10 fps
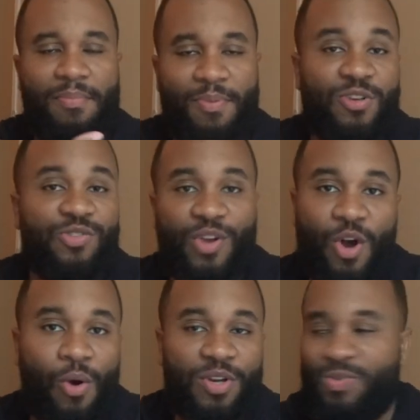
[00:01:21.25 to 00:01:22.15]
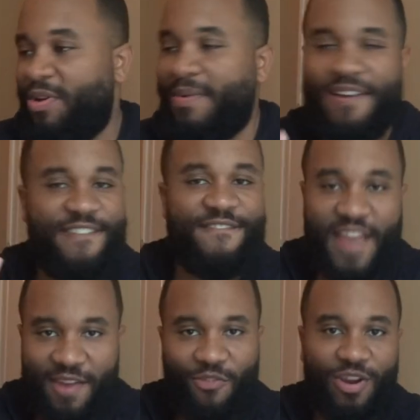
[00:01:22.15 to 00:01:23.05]
Booster Gold is one of my
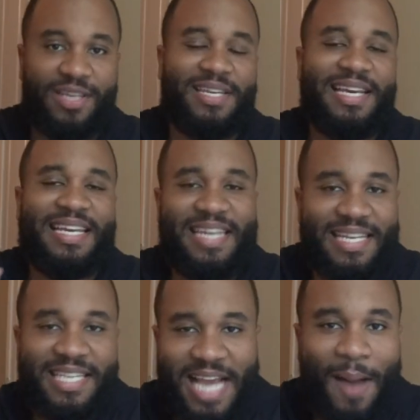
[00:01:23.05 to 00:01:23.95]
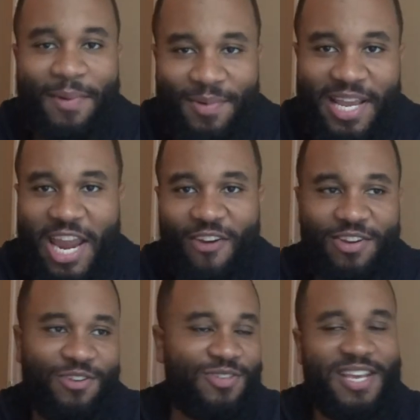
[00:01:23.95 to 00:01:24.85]
favorite DC comic book
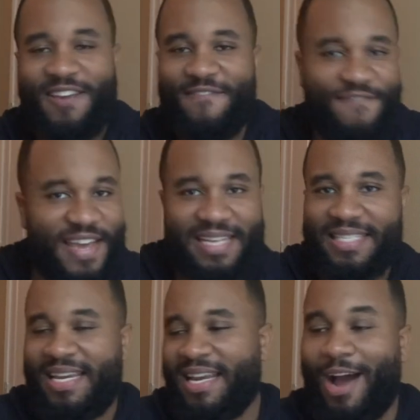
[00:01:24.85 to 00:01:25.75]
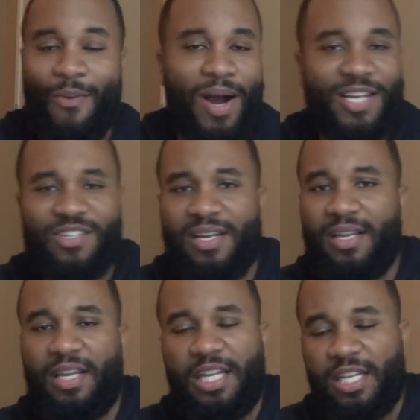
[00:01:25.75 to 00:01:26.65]
characters. Vixen, I watch
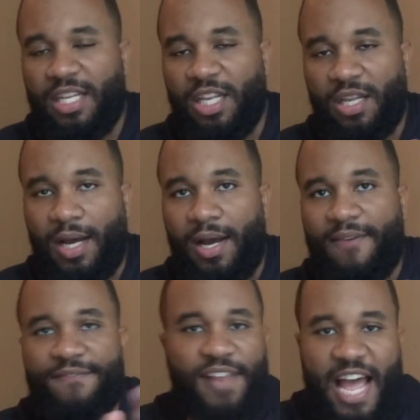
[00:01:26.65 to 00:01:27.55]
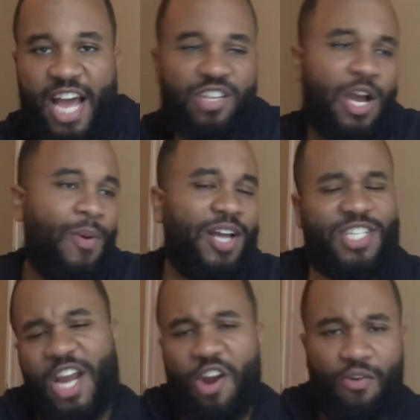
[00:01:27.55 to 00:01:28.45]
Flash, I
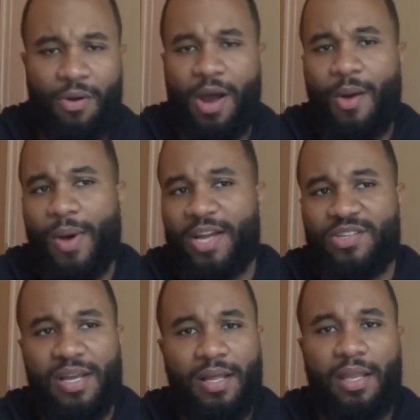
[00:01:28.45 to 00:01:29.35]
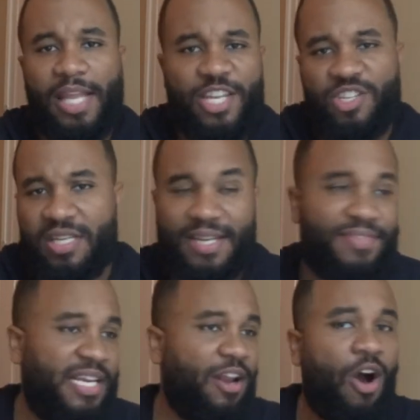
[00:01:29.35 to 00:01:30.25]
watch Arrow, I watch Legends. I've
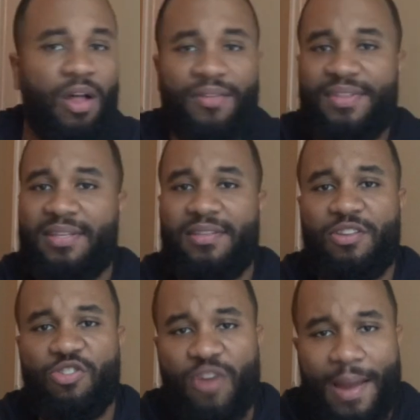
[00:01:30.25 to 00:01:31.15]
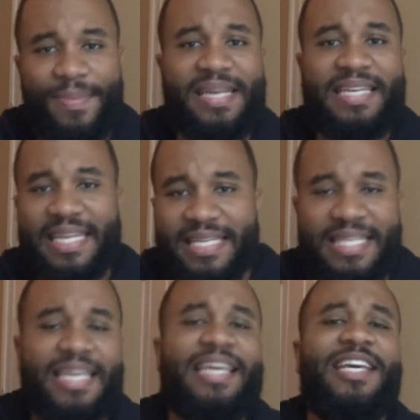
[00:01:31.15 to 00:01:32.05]
seen all of the crappy
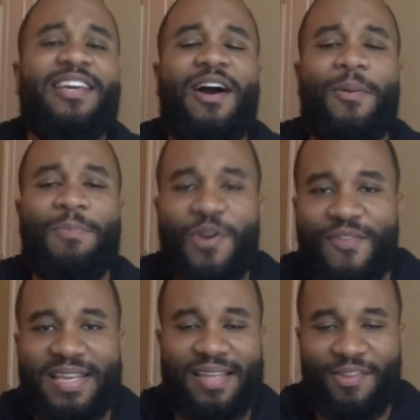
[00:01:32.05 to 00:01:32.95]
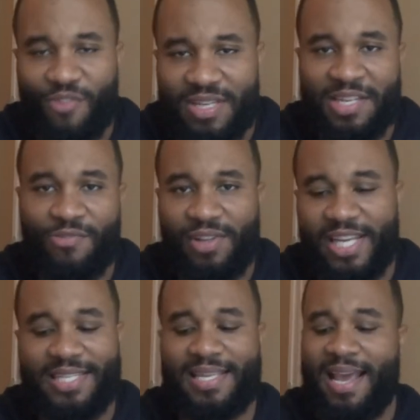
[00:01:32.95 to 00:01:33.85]
DC movies that they've recently
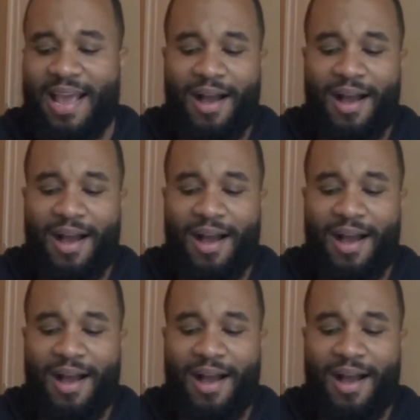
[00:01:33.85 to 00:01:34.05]
released.